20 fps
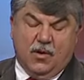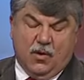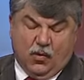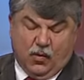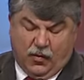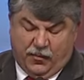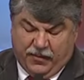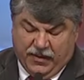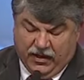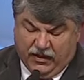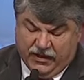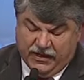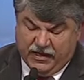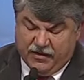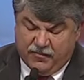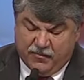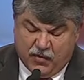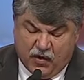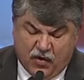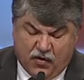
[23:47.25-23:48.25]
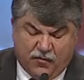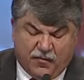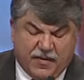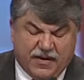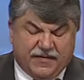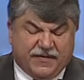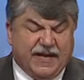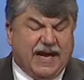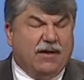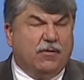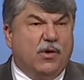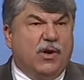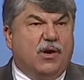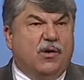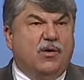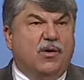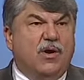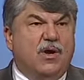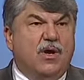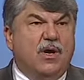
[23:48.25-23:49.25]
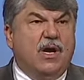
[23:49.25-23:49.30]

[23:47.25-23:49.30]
We're building a movement that will